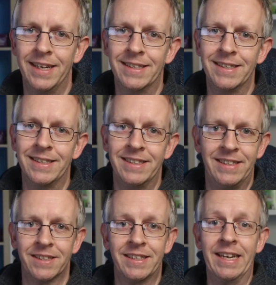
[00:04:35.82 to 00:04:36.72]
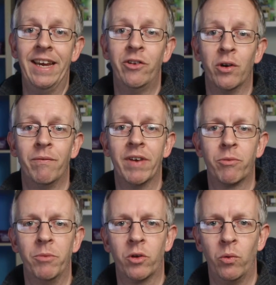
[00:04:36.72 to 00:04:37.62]
isn't just in case your
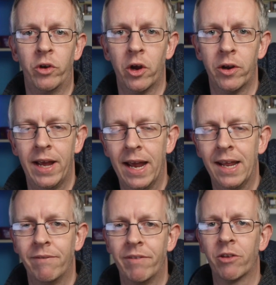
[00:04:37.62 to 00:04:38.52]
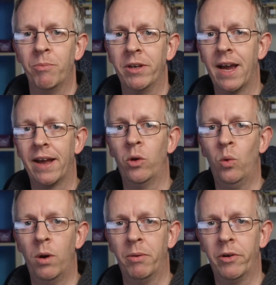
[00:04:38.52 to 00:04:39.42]
investments go down, any investment can
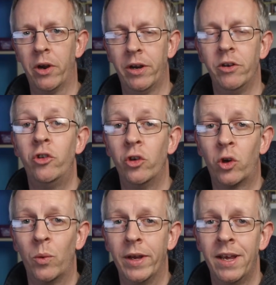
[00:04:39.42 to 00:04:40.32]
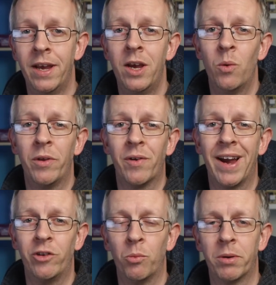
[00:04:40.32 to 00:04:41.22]
go up or down, and you should go in with your
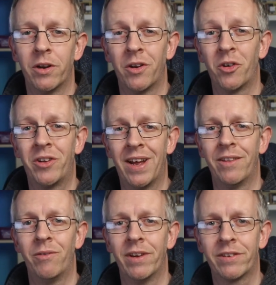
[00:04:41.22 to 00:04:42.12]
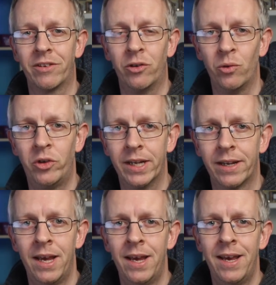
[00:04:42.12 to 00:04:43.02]
eyes open and understand the risks
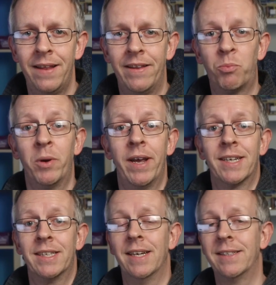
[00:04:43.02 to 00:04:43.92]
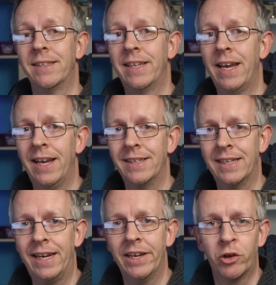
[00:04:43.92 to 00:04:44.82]
associated. This protection, as I say, is
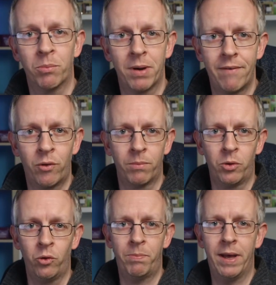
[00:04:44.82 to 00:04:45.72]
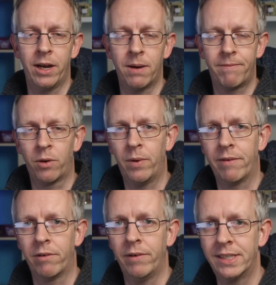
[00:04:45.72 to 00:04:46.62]
in case your platform goes belly up for
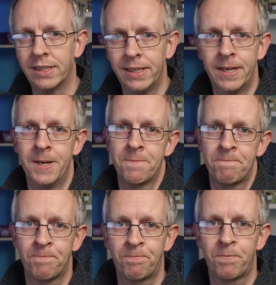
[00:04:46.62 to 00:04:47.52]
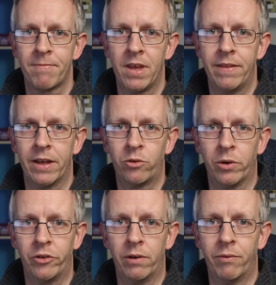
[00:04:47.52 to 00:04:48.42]
whatever reason, that's
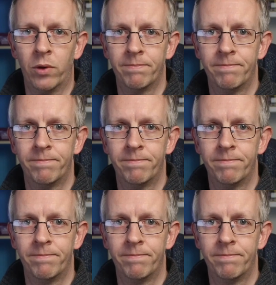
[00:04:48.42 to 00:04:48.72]
what it's there for.